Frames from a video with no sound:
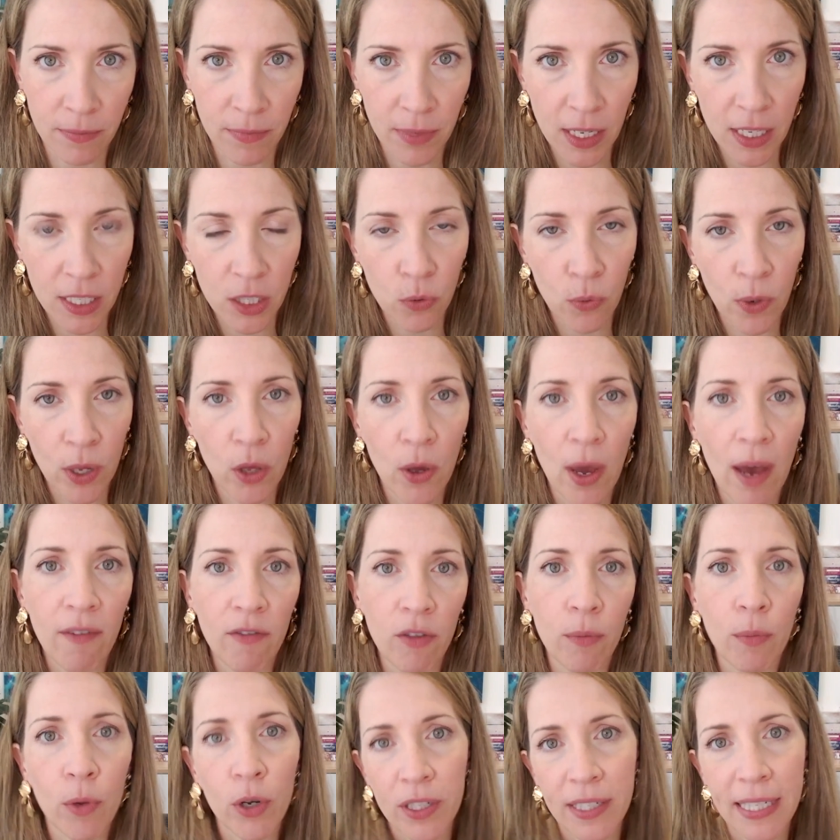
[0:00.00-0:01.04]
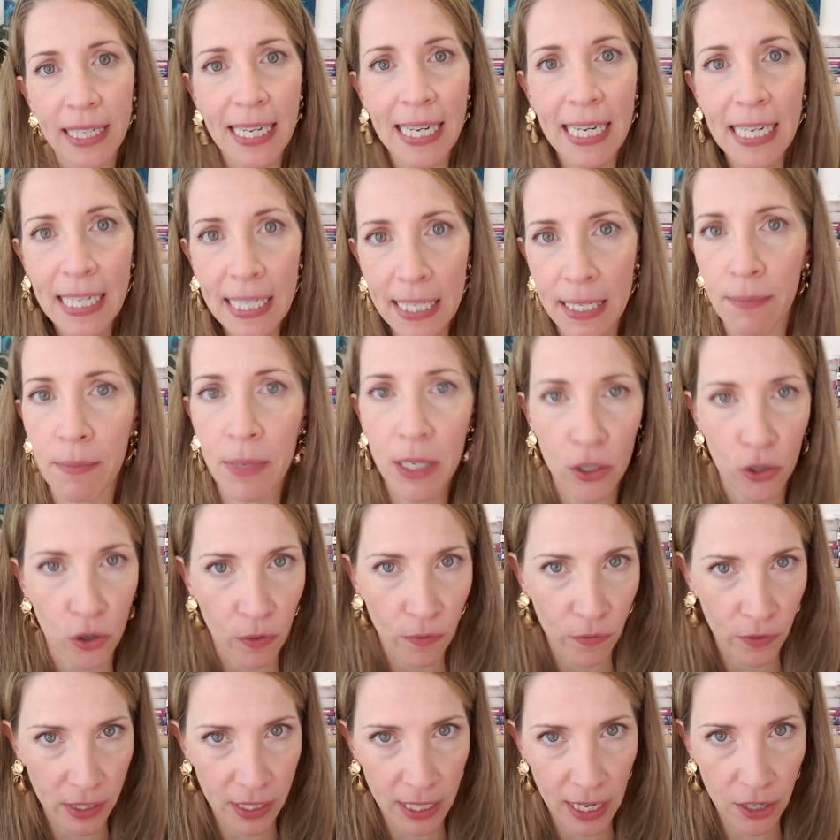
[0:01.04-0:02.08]
It's where you have the most intimate
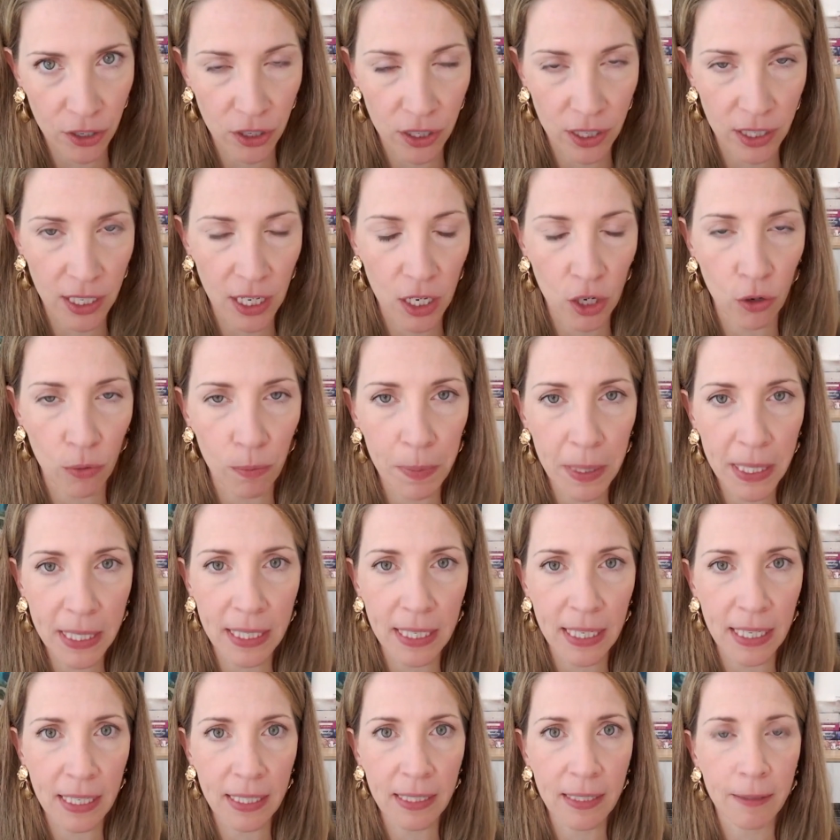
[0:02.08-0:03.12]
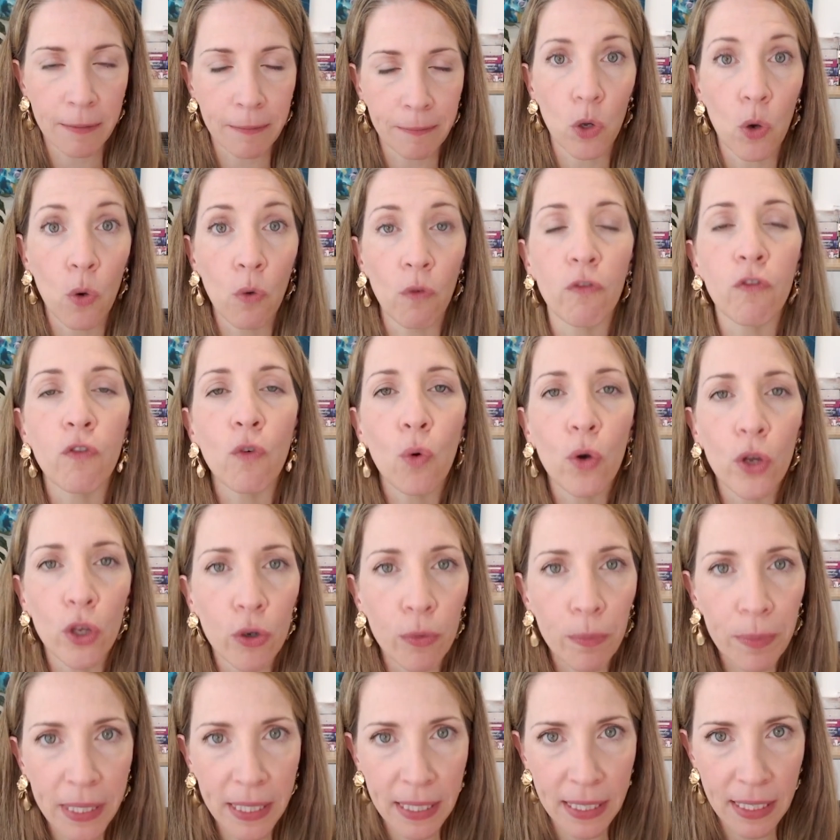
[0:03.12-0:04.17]
conversations in your business or for your
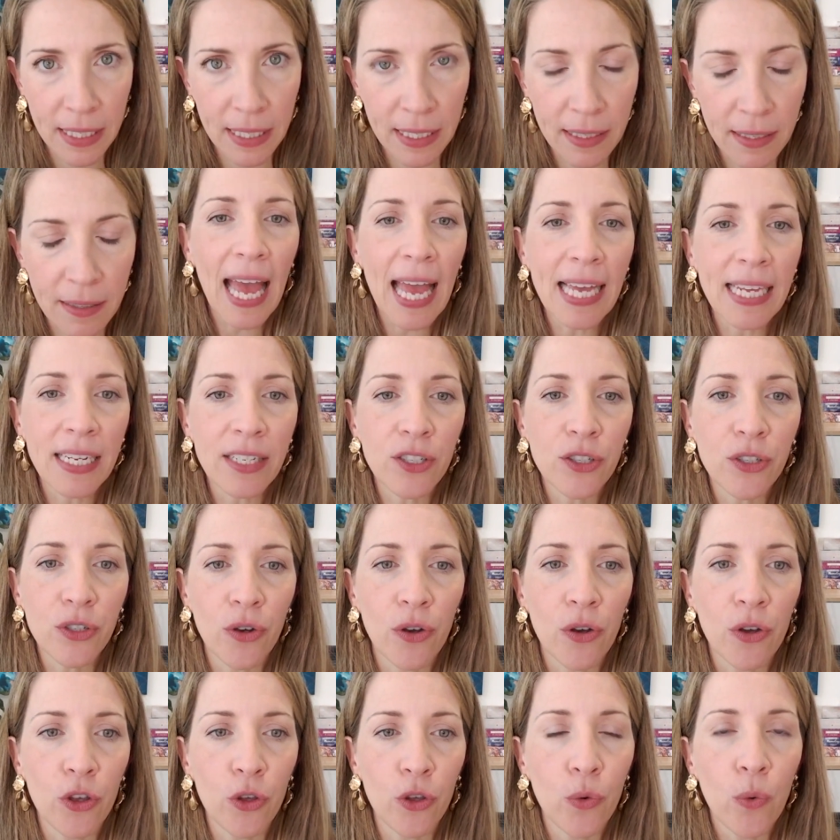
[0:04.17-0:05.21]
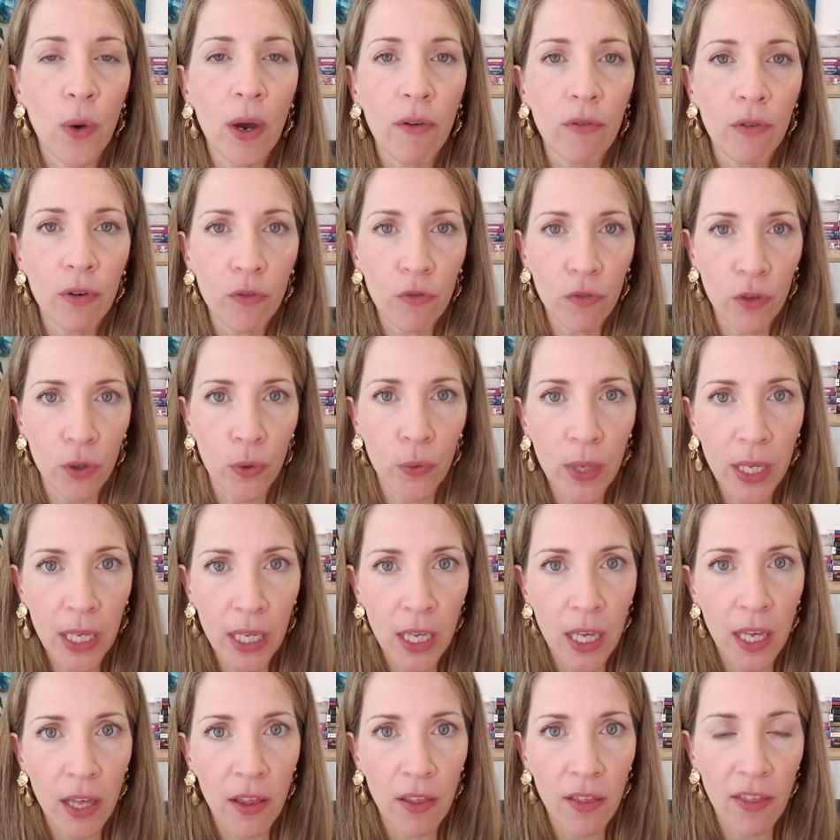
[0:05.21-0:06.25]
business. And so you are
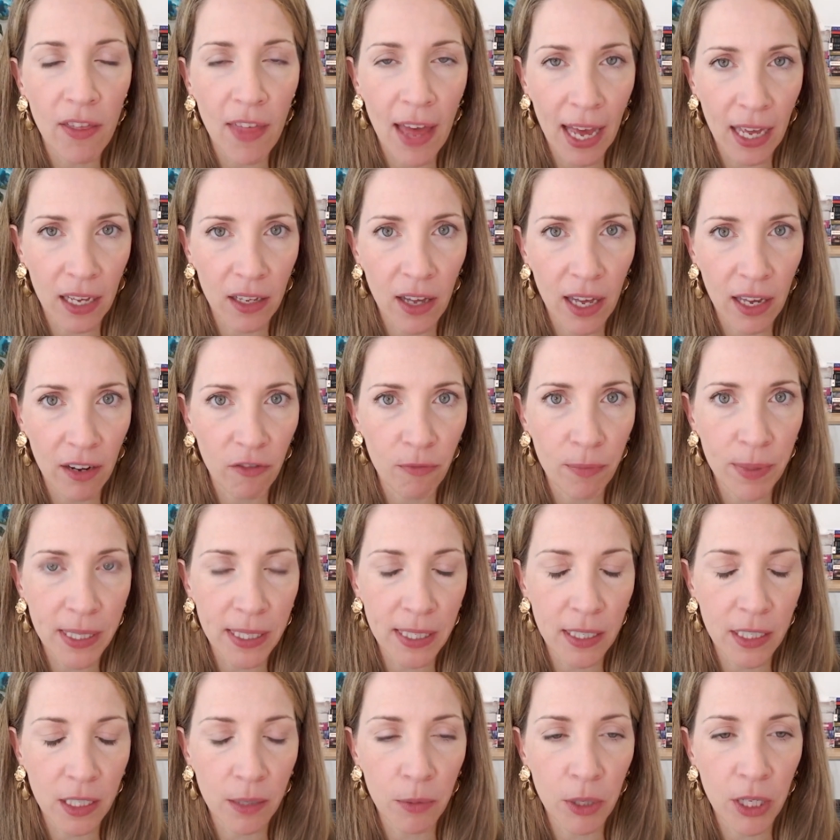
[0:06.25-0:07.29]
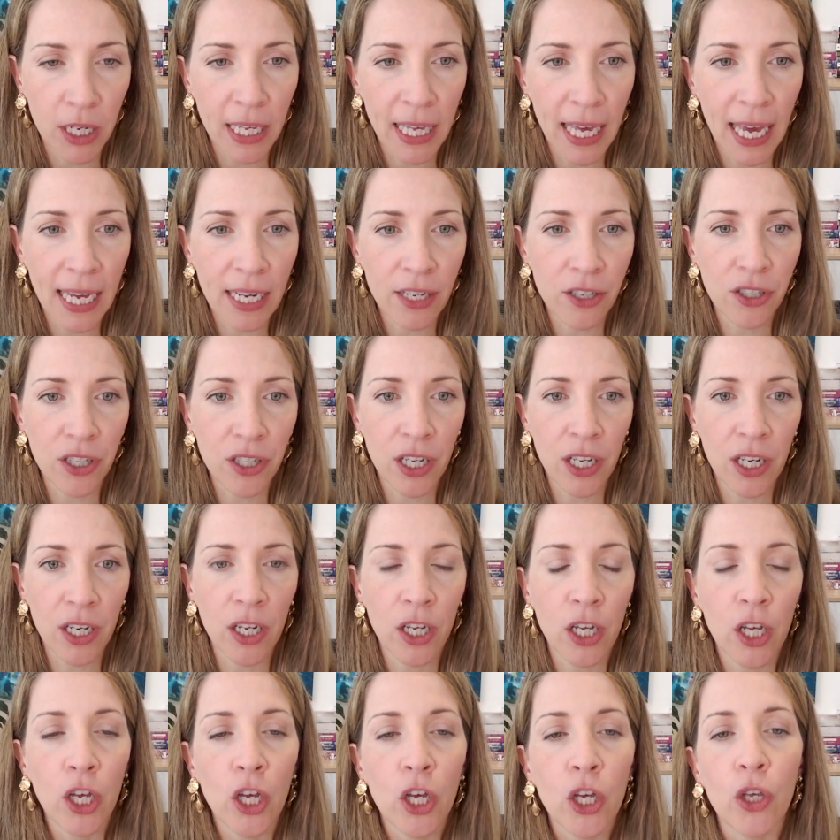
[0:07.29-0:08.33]
reviewing that kind of business communication.
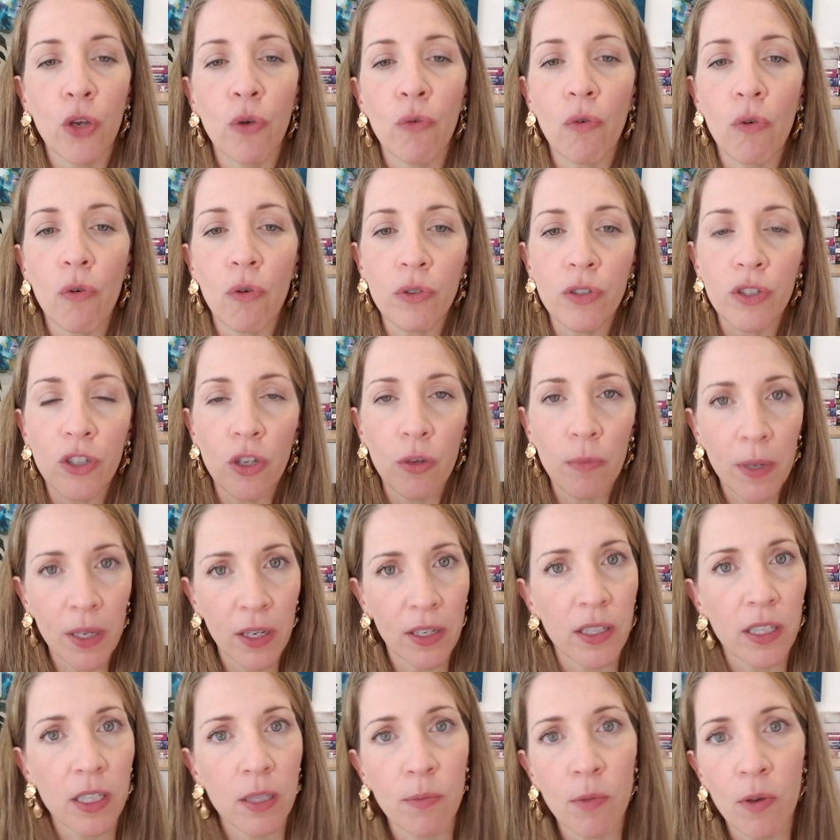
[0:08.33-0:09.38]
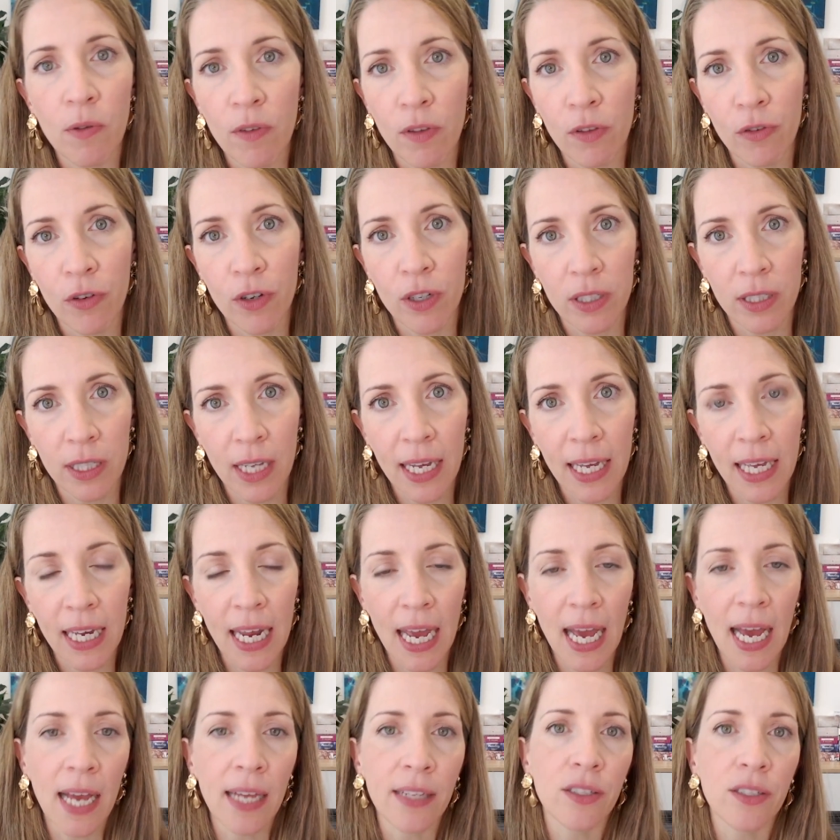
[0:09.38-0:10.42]
You're also, because it's moving through your second
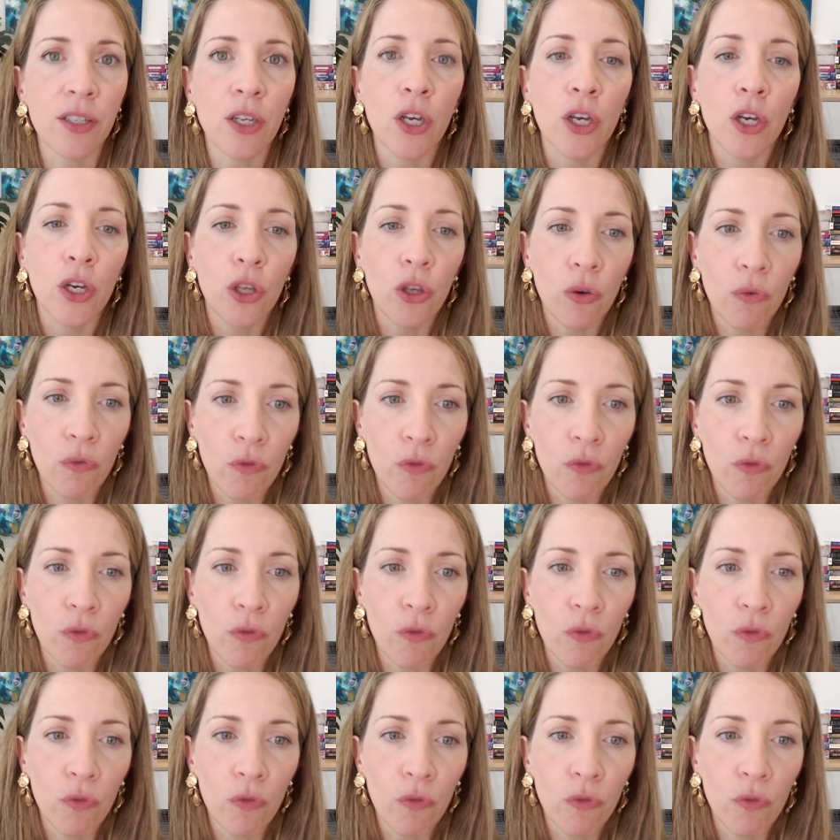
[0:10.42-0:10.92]
house, you're